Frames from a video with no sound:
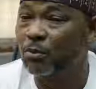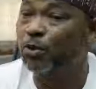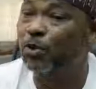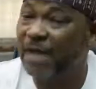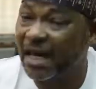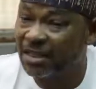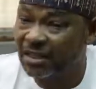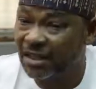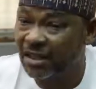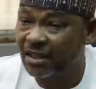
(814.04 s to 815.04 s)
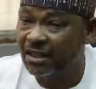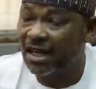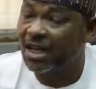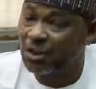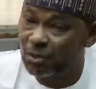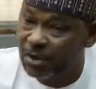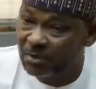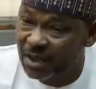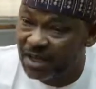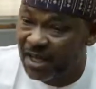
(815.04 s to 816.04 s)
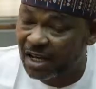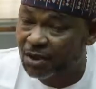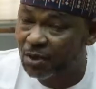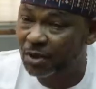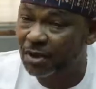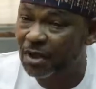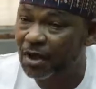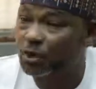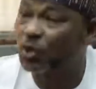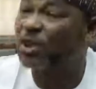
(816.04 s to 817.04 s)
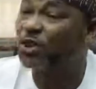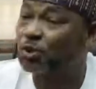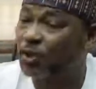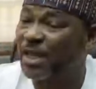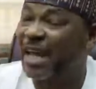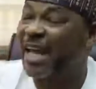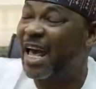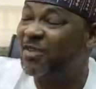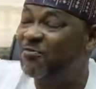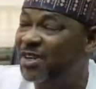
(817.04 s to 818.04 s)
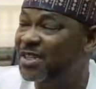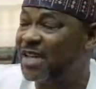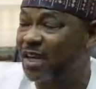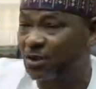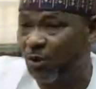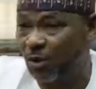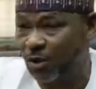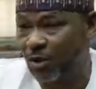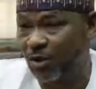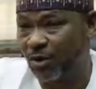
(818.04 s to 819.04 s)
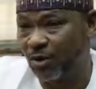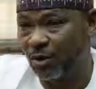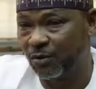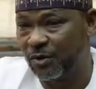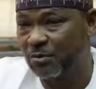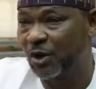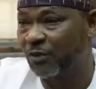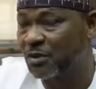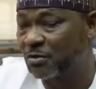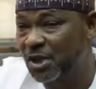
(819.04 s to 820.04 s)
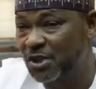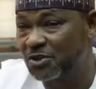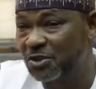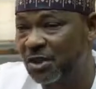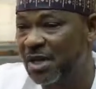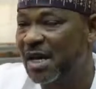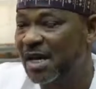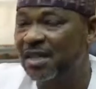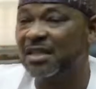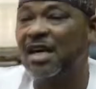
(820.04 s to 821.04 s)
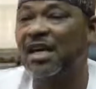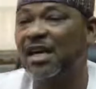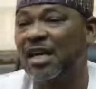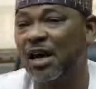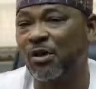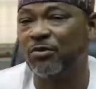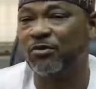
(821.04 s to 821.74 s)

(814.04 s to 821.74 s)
Prudent. That is what the minister is doing to ensure that every sector of the ministry is taken care of.